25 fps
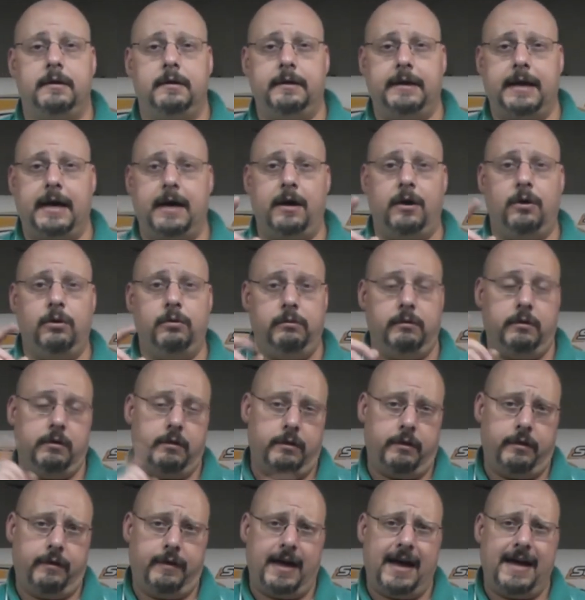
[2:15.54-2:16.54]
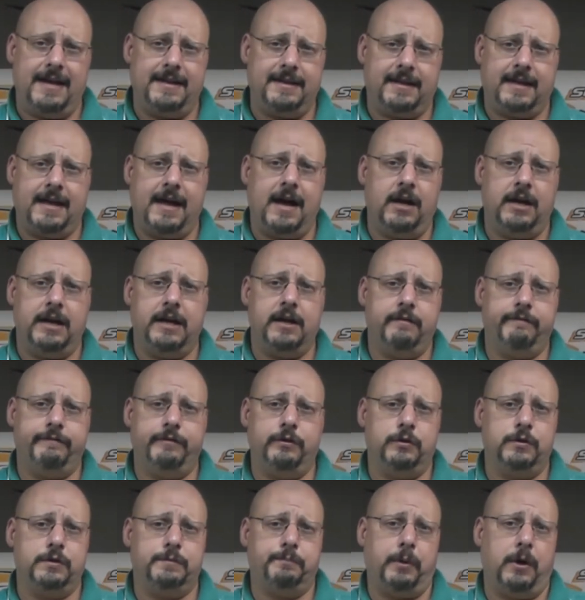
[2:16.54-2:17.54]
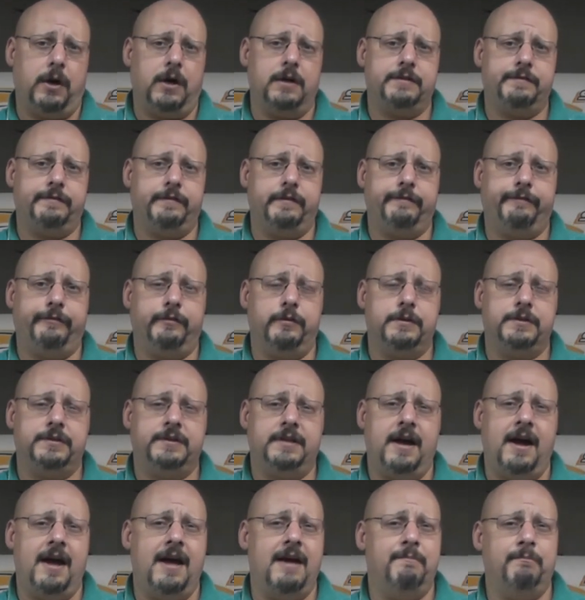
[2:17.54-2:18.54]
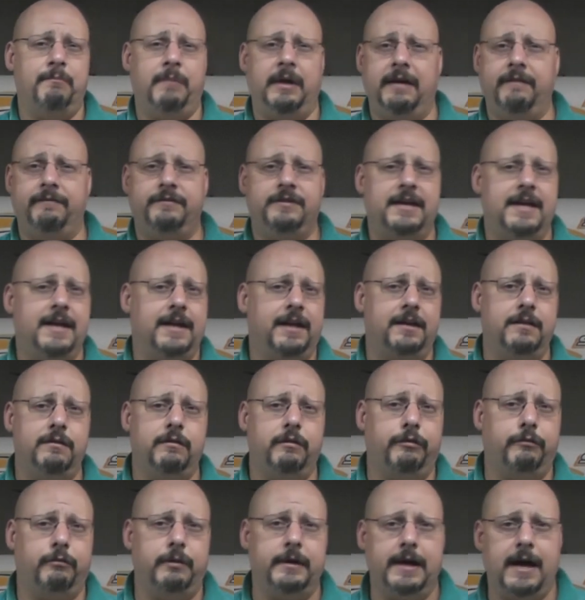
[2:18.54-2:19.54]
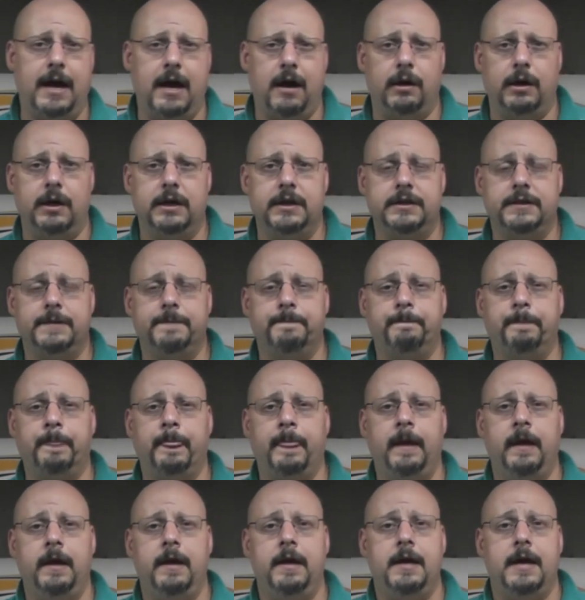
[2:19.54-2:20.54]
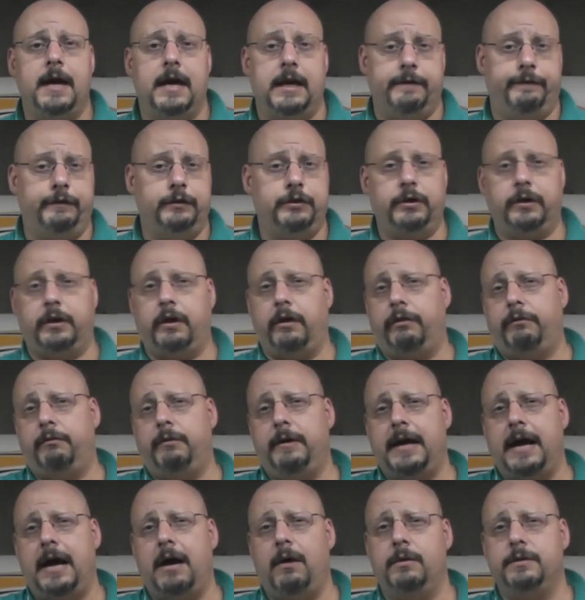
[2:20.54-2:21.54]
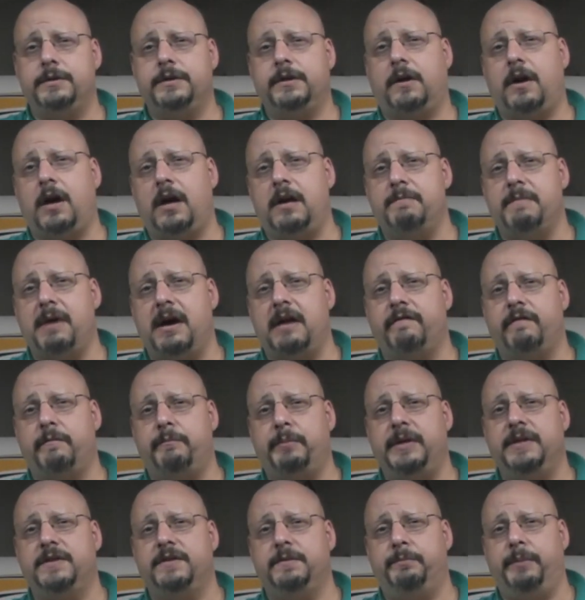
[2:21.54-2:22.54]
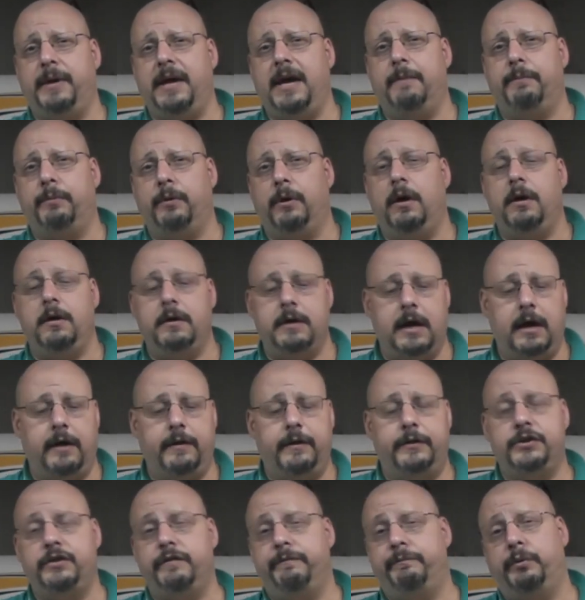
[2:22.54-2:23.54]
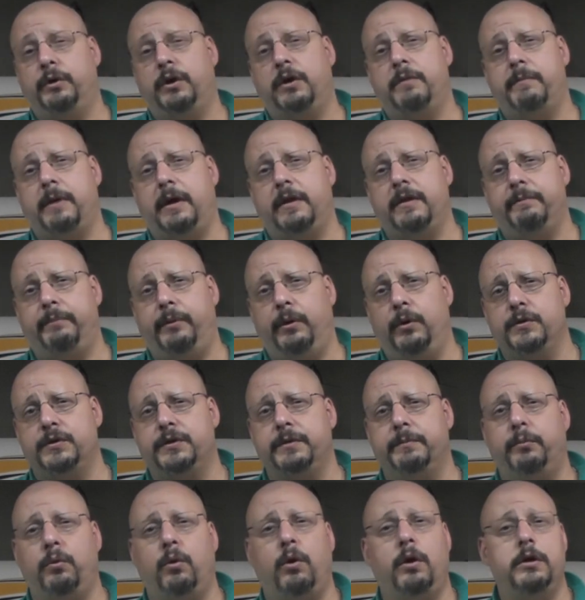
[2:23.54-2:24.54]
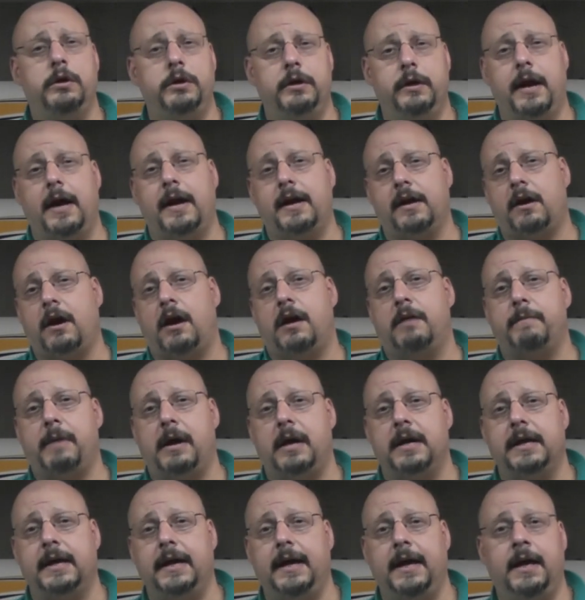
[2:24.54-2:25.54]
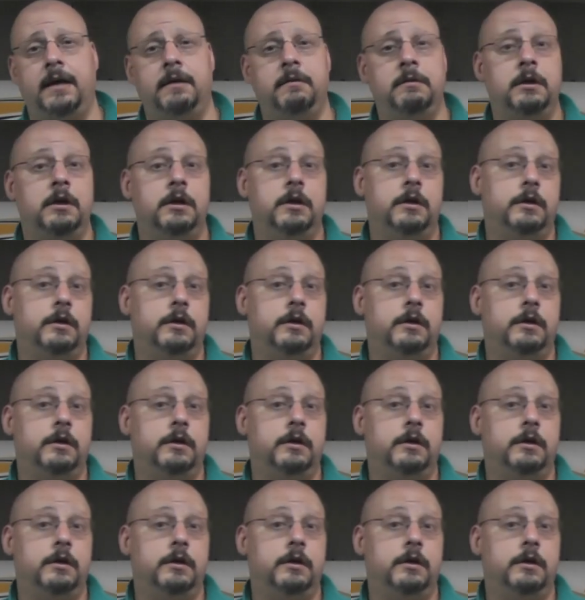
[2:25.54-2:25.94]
Now that counting of those parts for the first time may have taken you 3 hours, and if it took you 3 hours to cut them out of a piece of paper, now that you've put them on the poster board and you got to cut them out again,